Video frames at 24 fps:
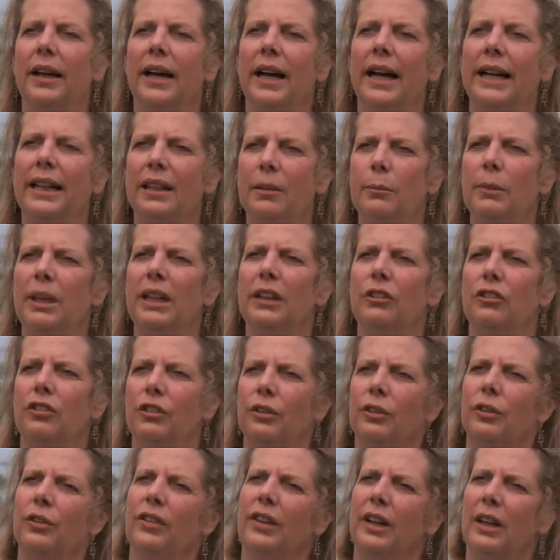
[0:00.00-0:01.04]
I can make
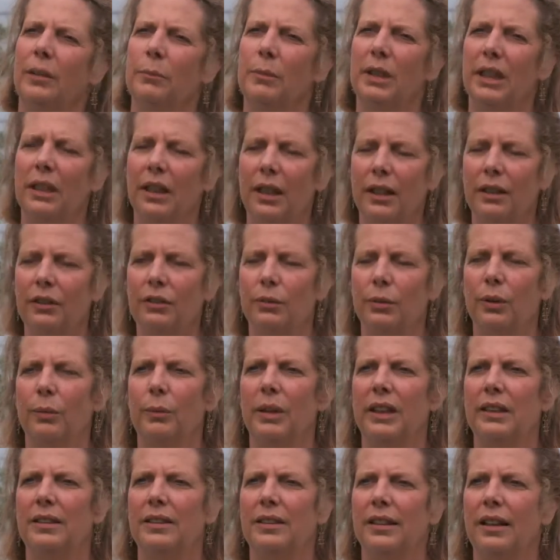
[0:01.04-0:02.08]
sure that I'm being honest with
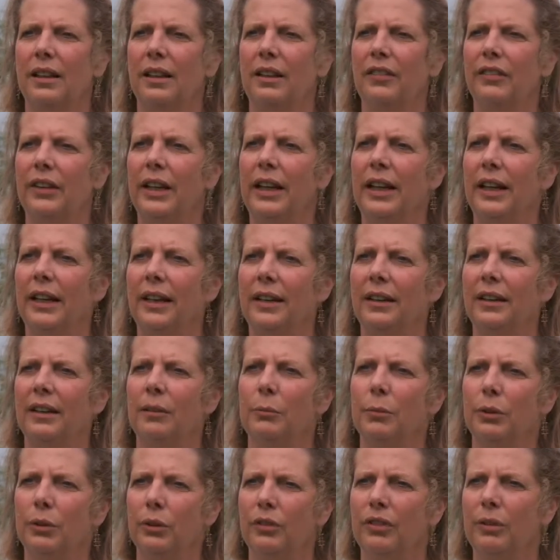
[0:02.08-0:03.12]
myself and
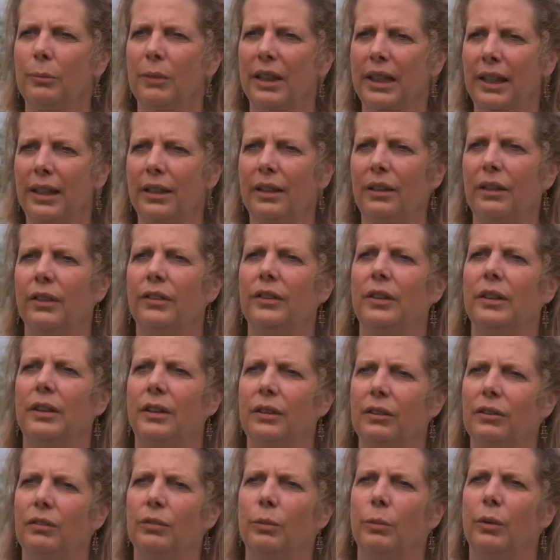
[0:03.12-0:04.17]
improving my health
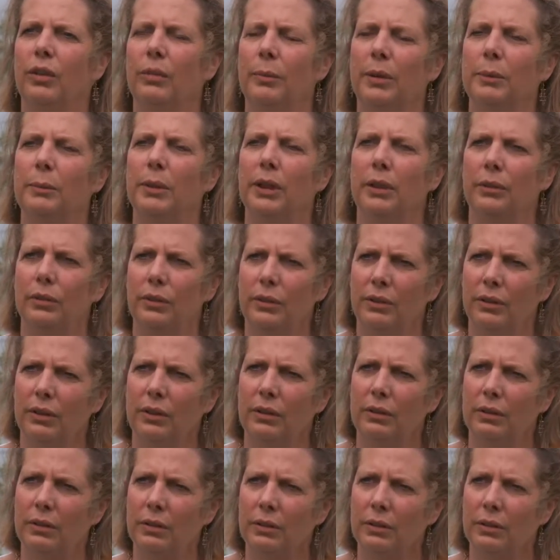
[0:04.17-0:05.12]
is with my blood results.